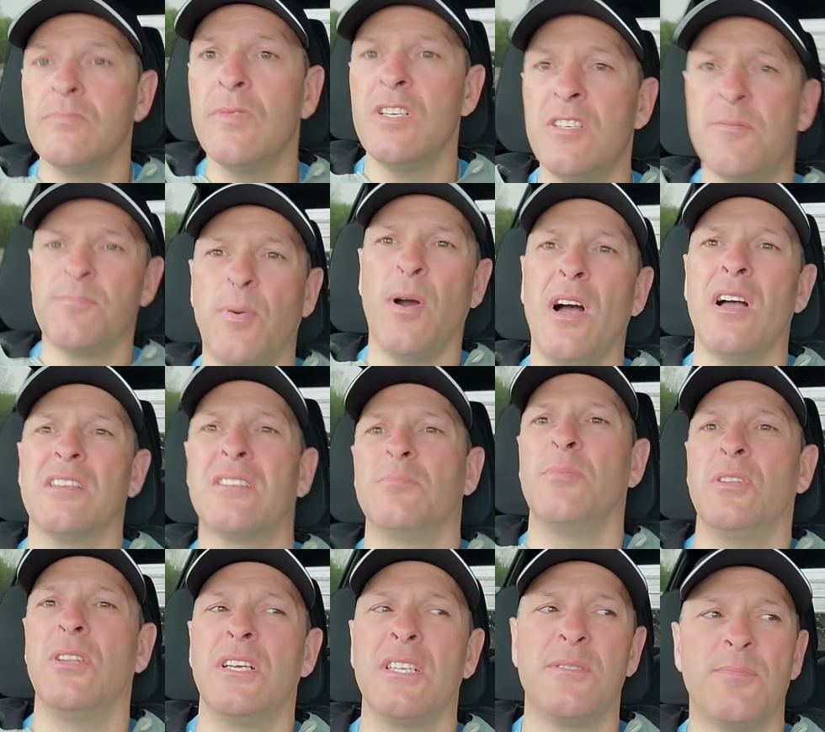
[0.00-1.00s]
It's
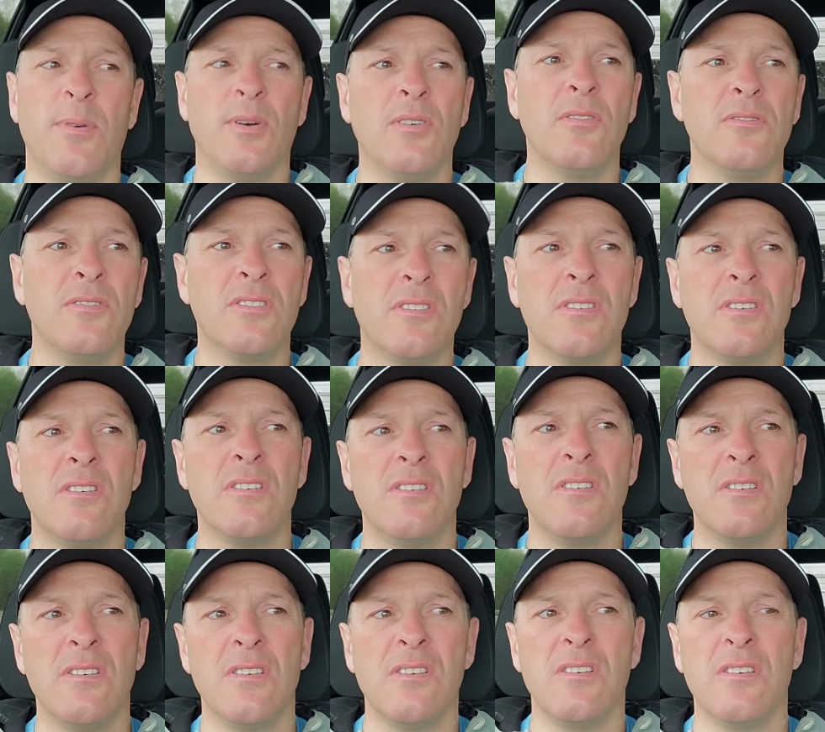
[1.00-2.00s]
possible, I suppose.
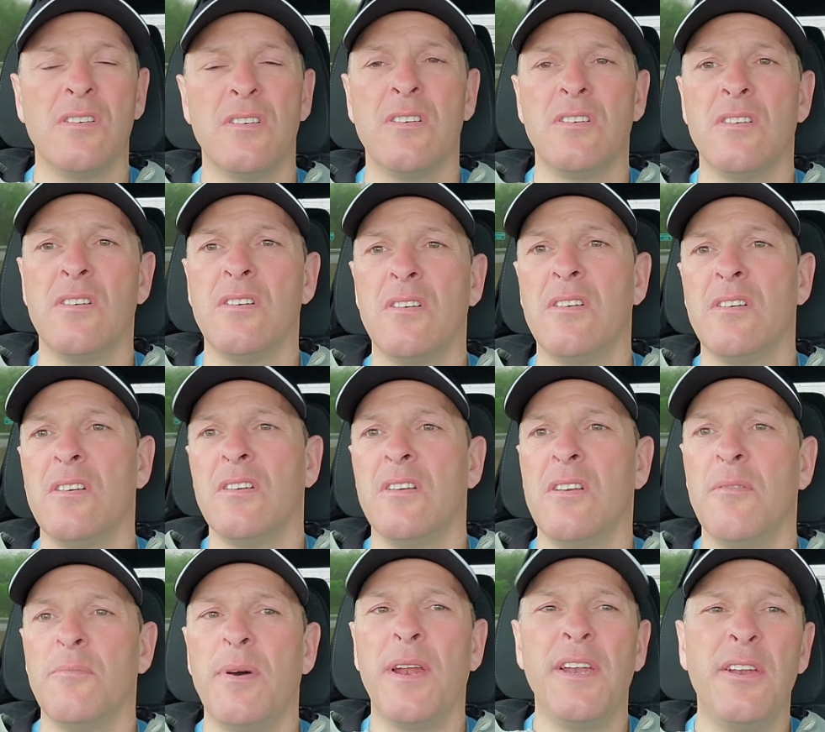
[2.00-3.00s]

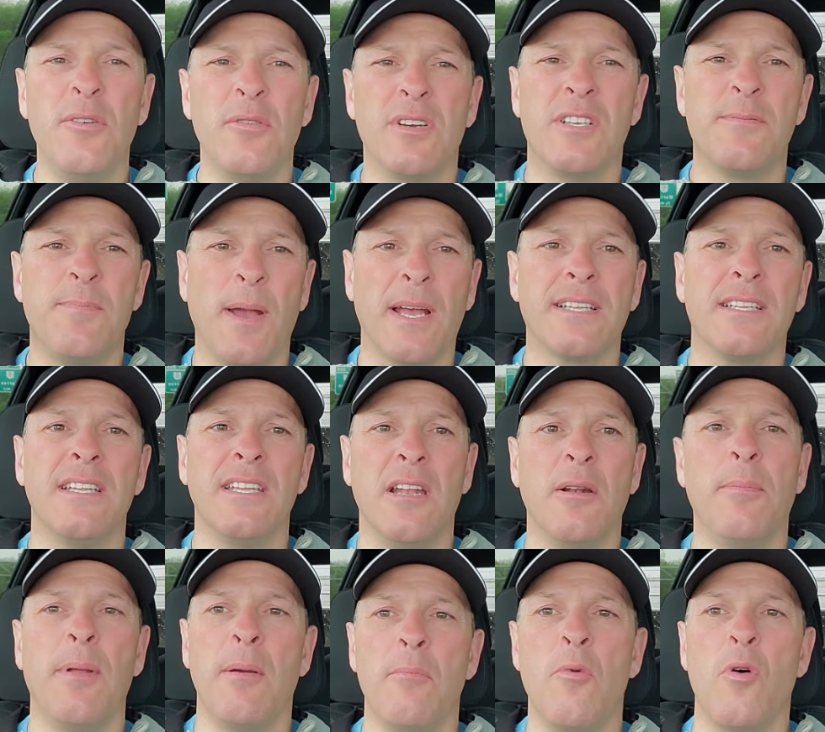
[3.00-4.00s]
But I do expect a
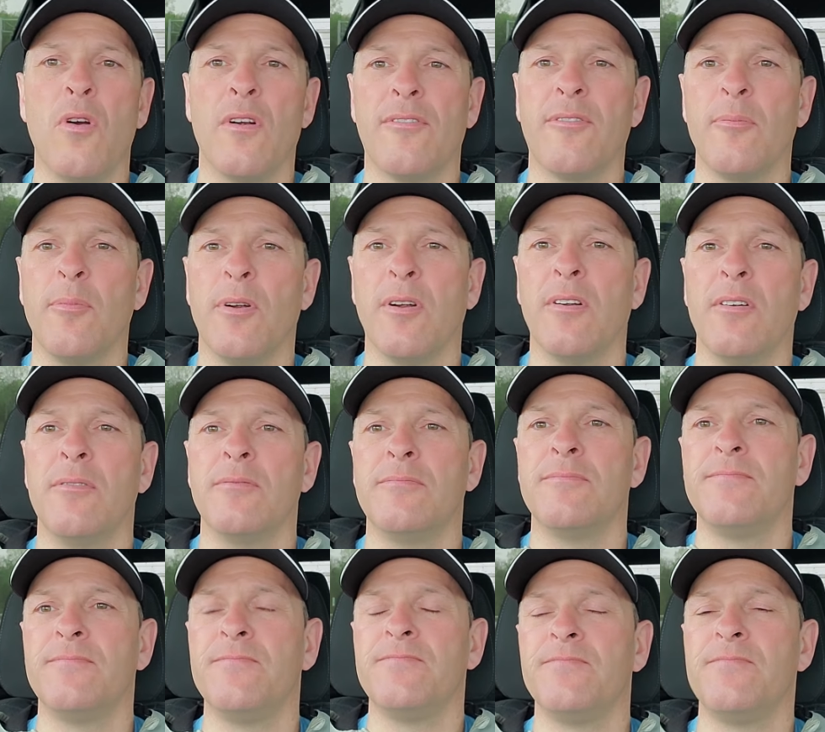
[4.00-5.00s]
little bit more from her.
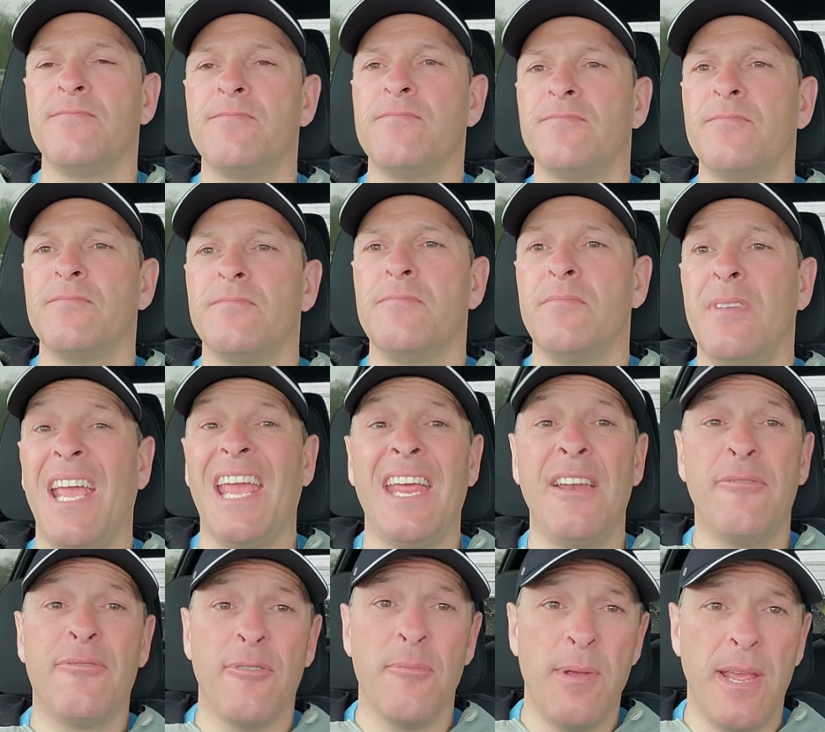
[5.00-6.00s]

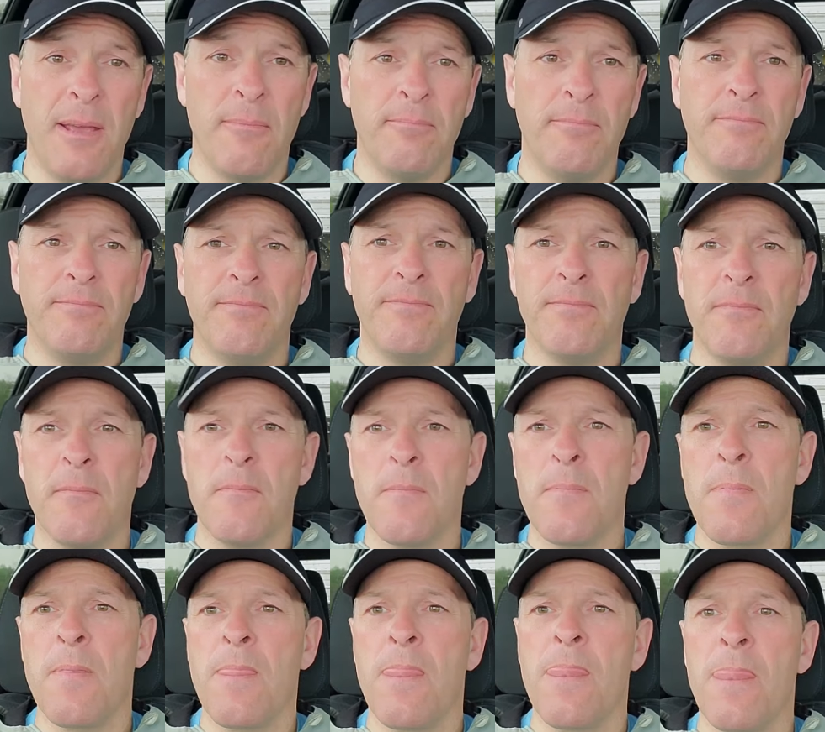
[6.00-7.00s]
And from you.
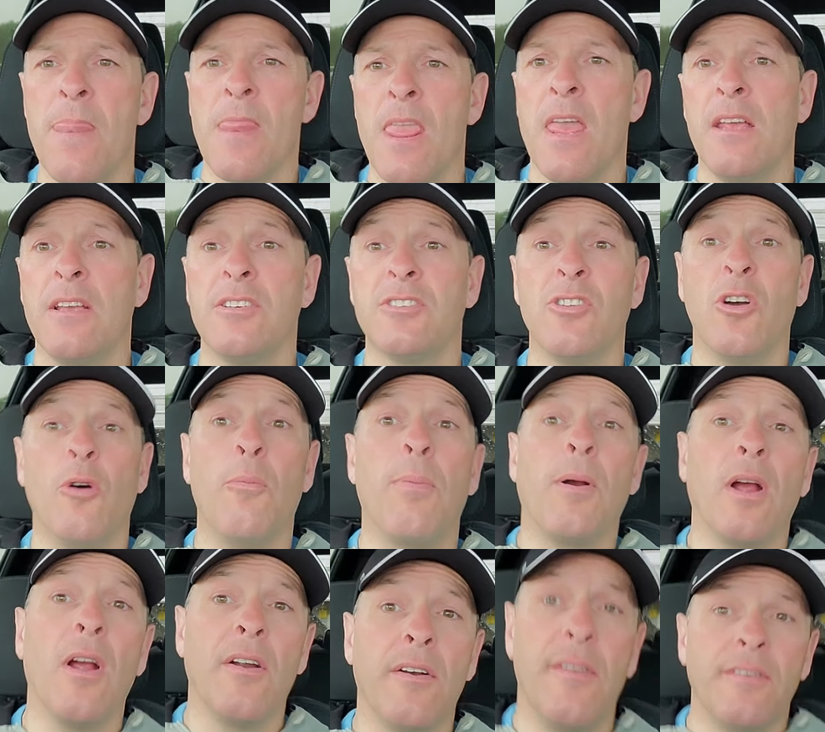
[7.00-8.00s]
So
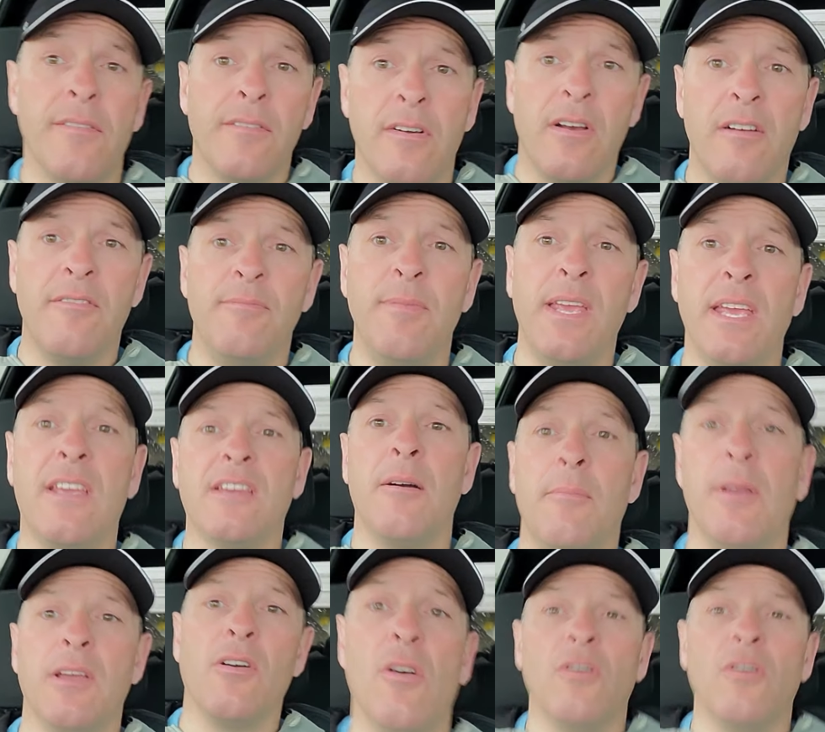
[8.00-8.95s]
part of me coming